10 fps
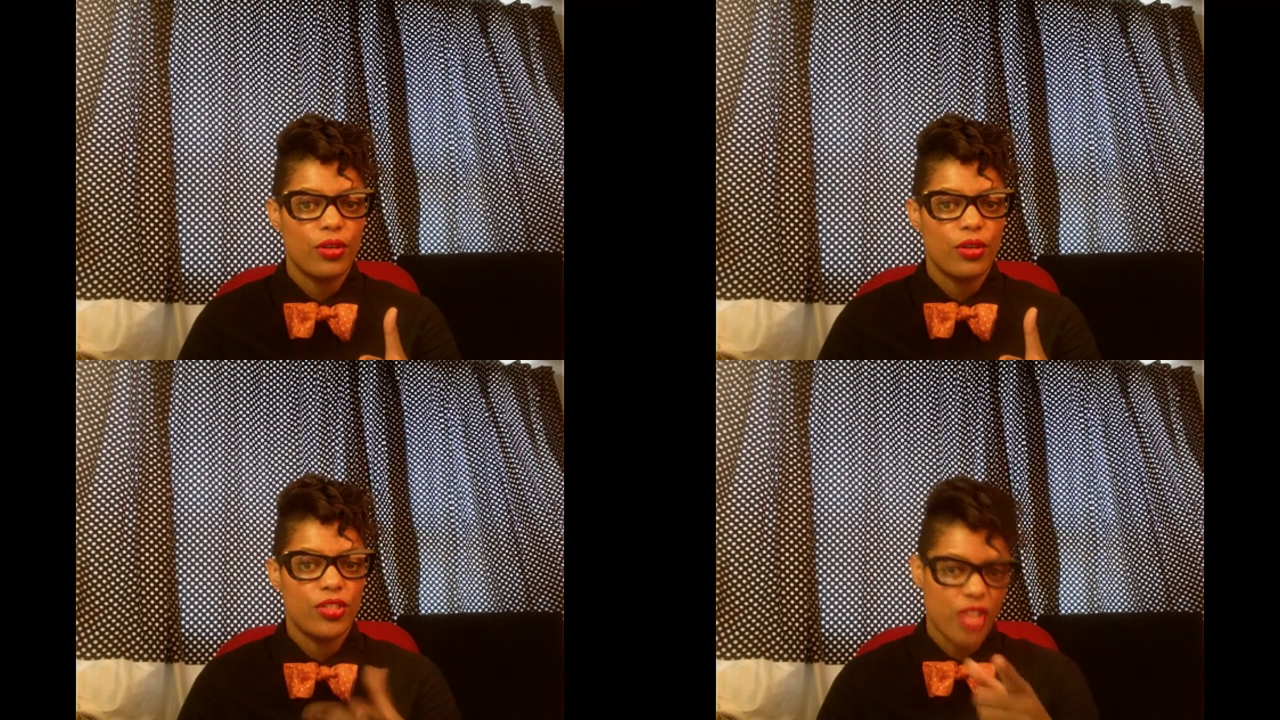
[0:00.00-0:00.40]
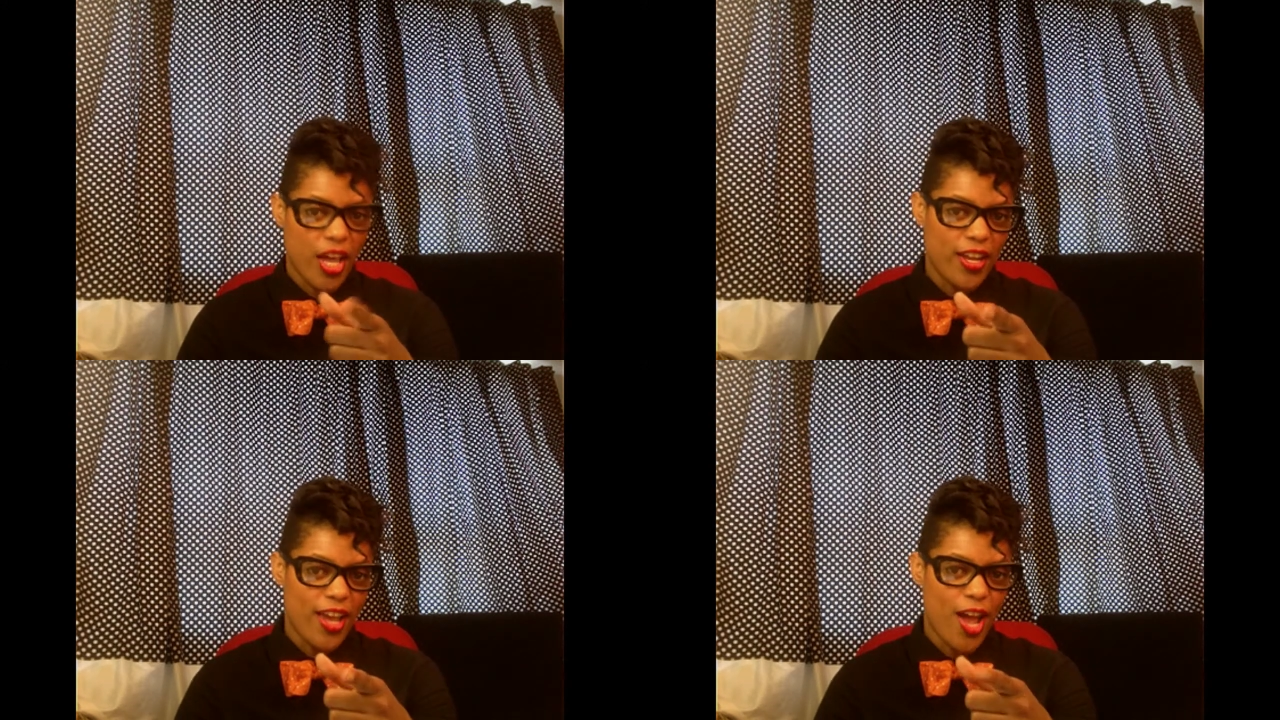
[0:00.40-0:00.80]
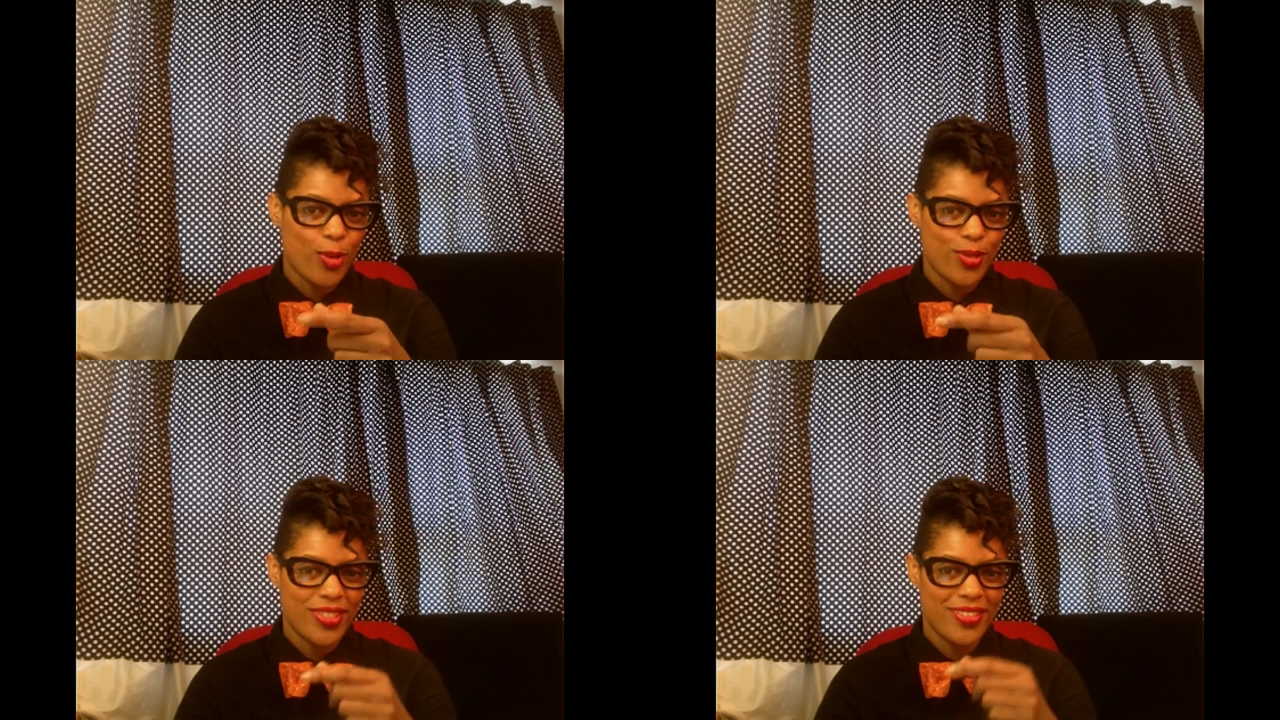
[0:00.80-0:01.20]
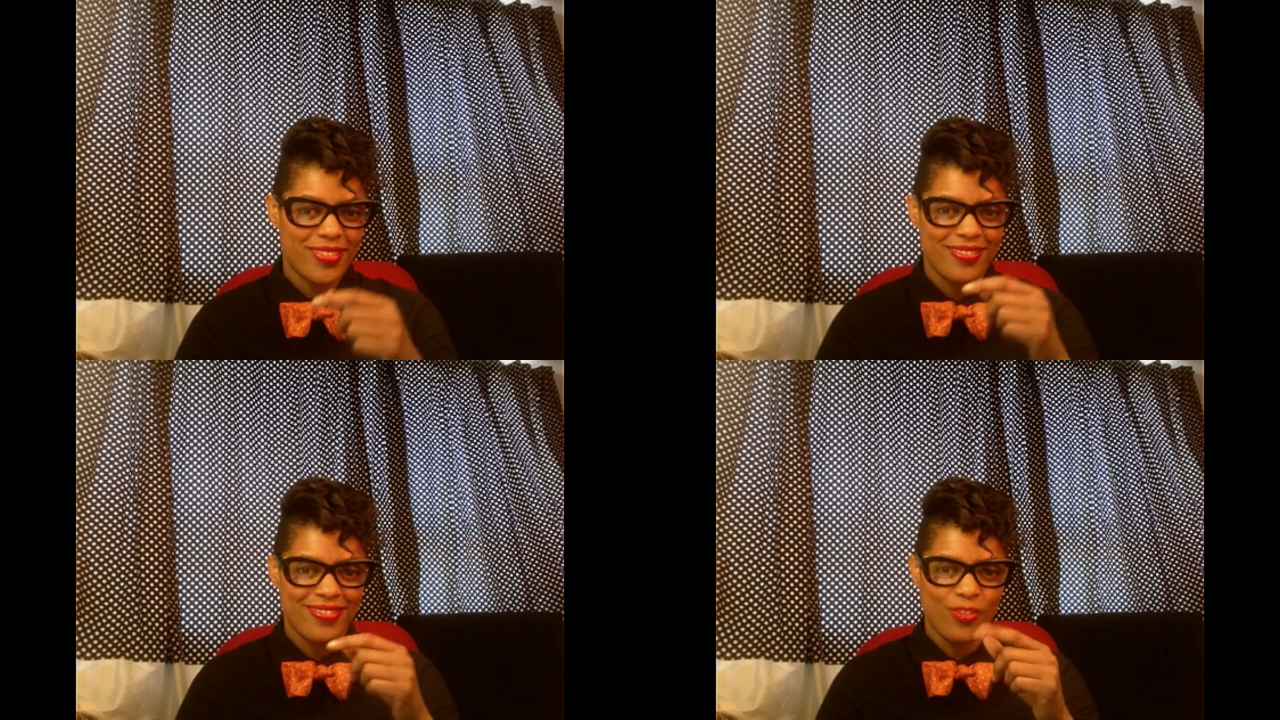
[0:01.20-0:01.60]
Signing out
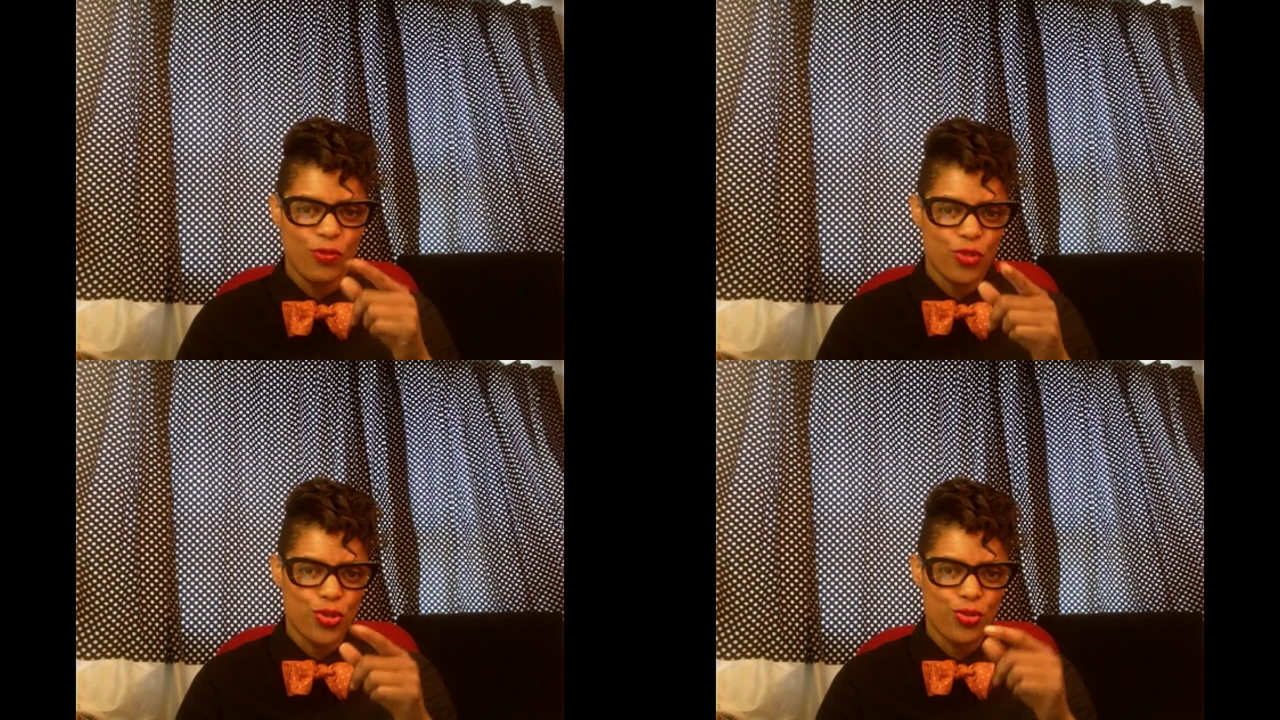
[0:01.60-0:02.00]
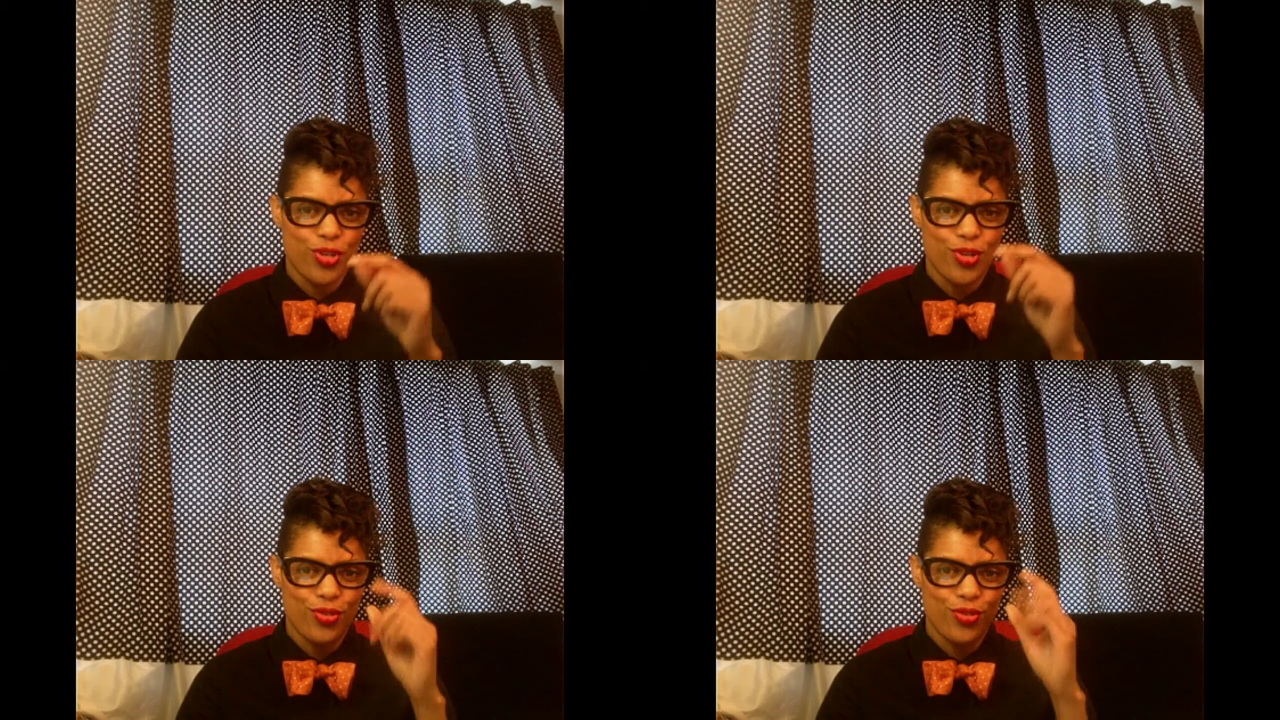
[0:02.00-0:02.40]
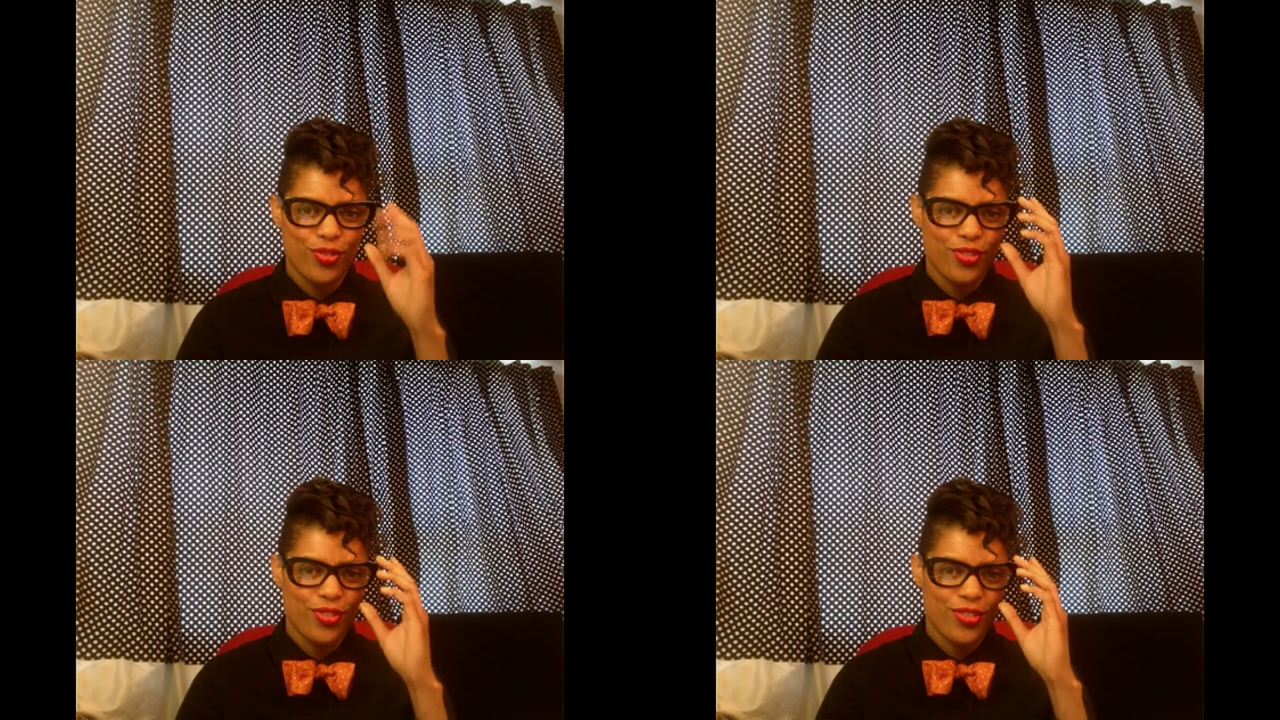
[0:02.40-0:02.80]
for True News.